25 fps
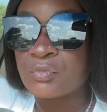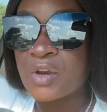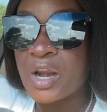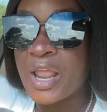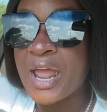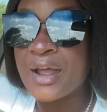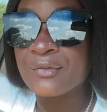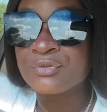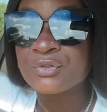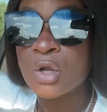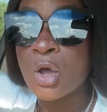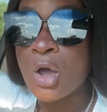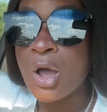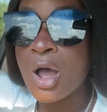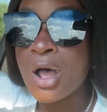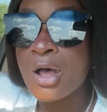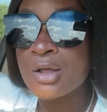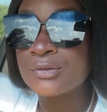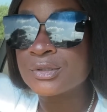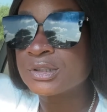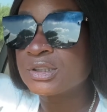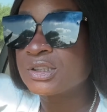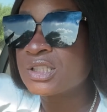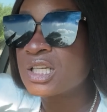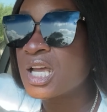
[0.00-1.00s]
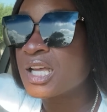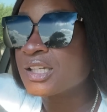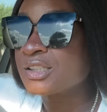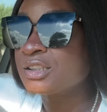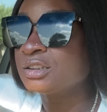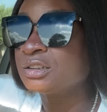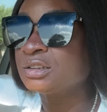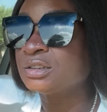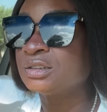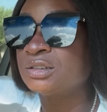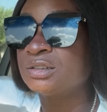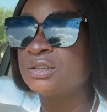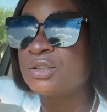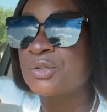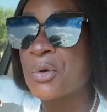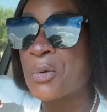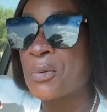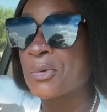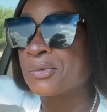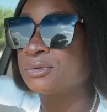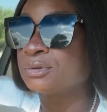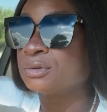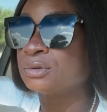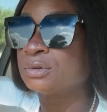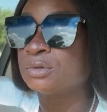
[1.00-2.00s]
after all the taxes and
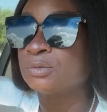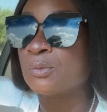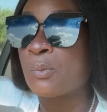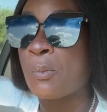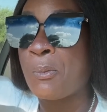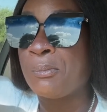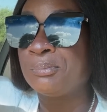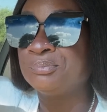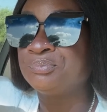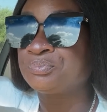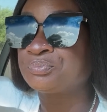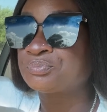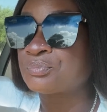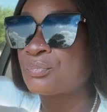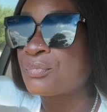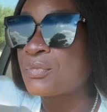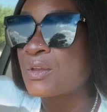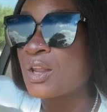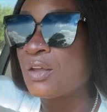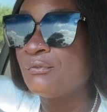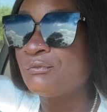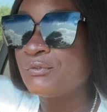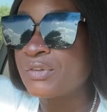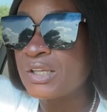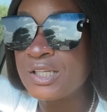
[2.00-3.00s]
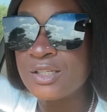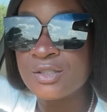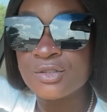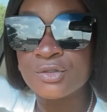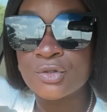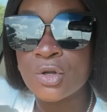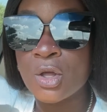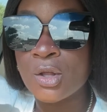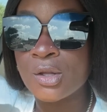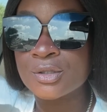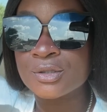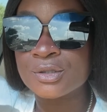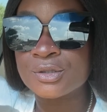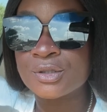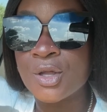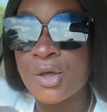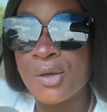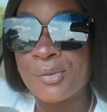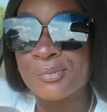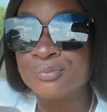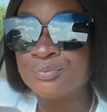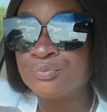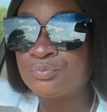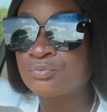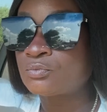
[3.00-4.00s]
the um, fees and all that
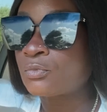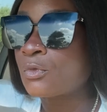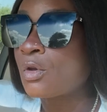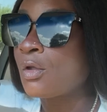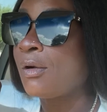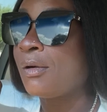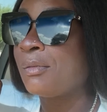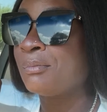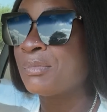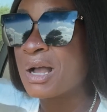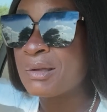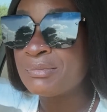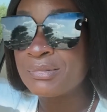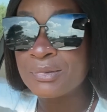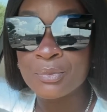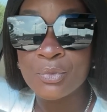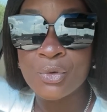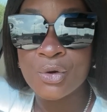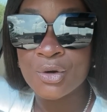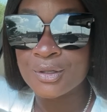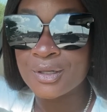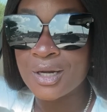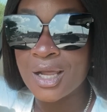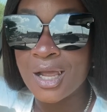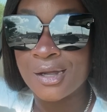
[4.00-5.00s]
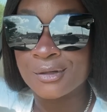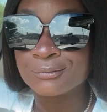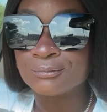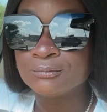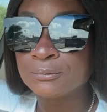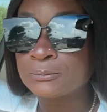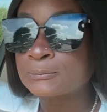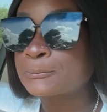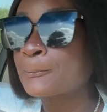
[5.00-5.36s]
stuff. It might be more than that.